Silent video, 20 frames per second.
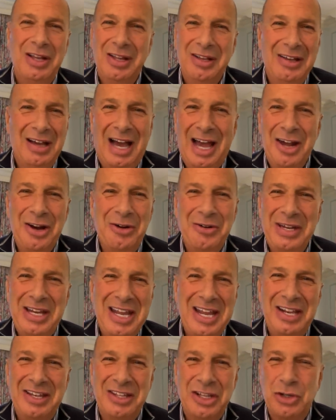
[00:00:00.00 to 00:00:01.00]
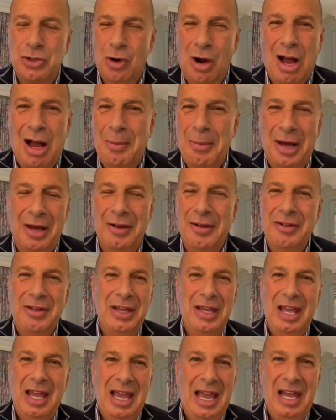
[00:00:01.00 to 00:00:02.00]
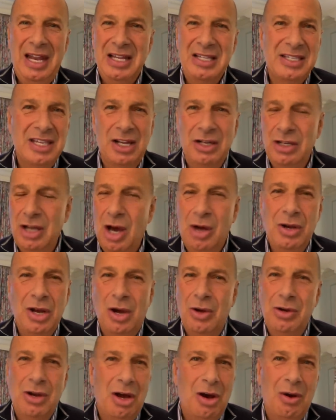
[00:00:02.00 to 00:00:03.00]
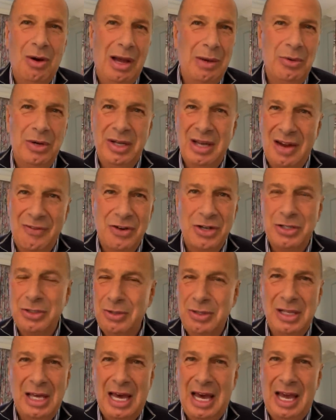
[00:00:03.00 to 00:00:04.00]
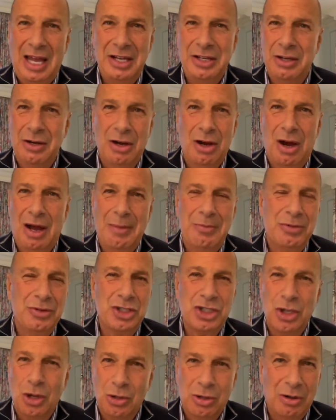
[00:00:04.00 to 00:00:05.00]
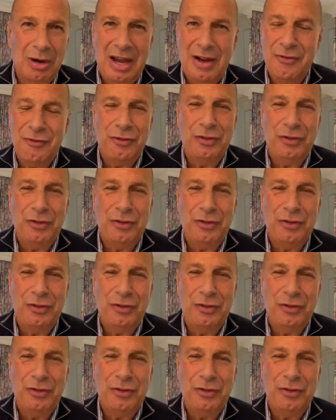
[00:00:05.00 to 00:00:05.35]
I don't need the drama and he said, No, no, no, I would never do that. You know, I'm so grateful